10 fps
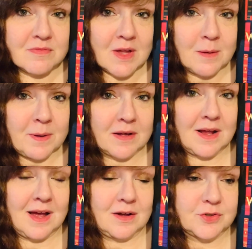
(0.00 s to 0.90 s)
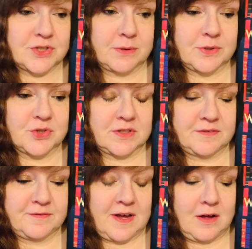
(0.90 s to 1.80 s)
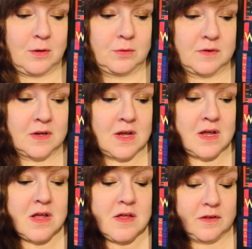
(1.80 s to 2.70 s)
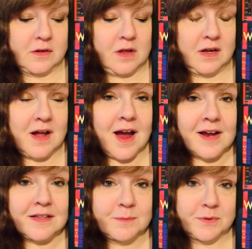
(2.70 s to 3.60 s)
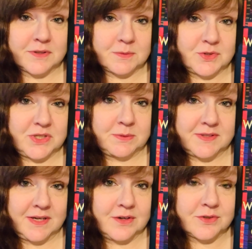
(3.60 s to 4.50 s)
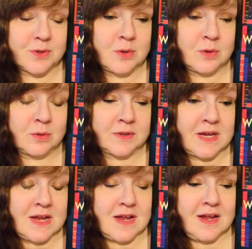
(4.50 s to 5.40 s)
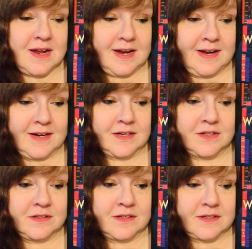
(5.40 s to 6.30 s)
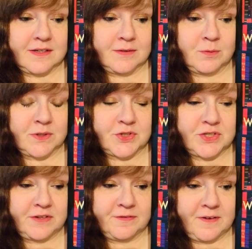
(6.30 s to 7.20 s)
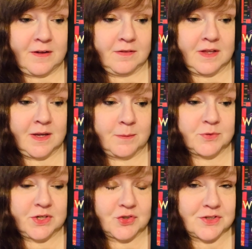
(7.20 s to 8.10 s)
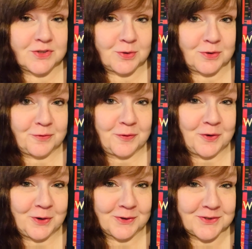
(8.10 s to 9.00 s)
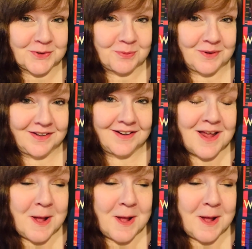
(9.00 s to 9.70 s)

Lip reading: about how she originally found the Clock Island books when she was 8 years old, and when she found them, she actually stole the first one,